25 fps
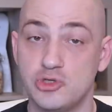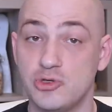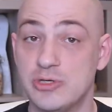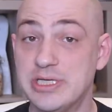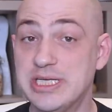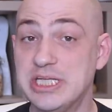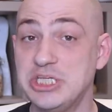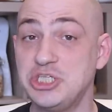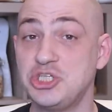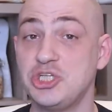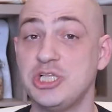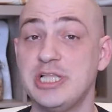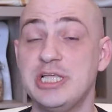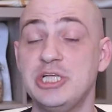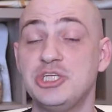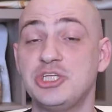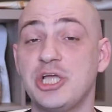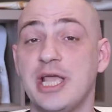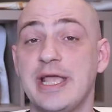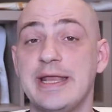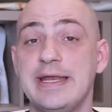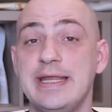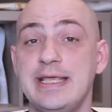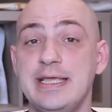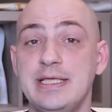Traditionally
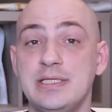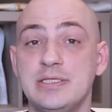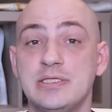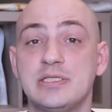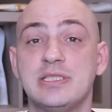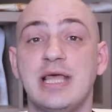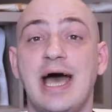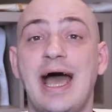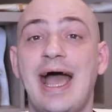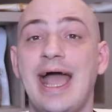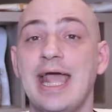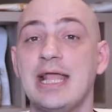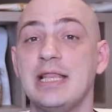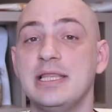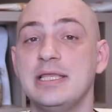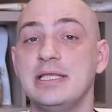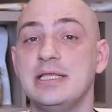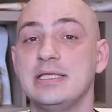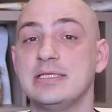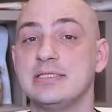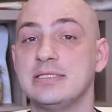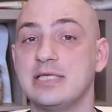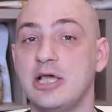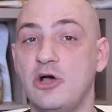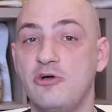Chinese, the
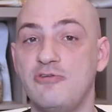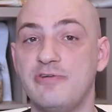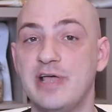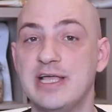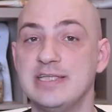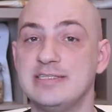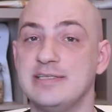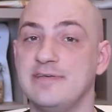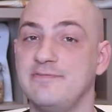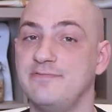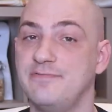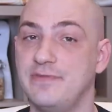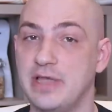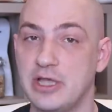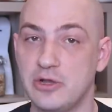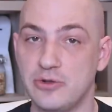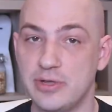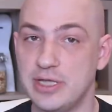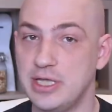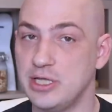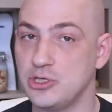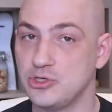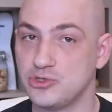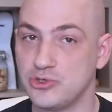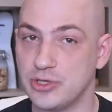island itself has a
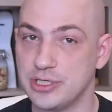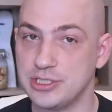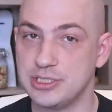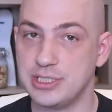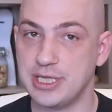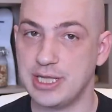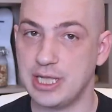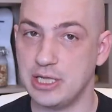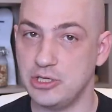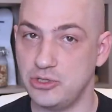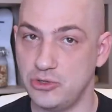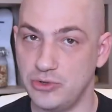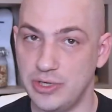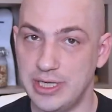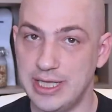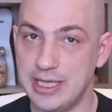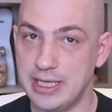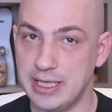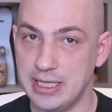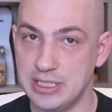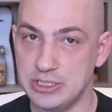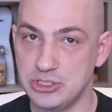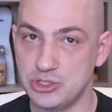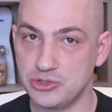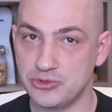very interesting and
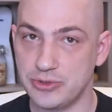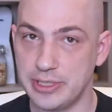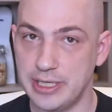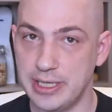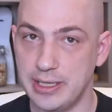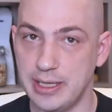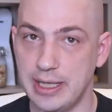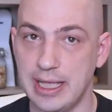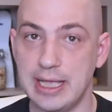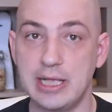unique history,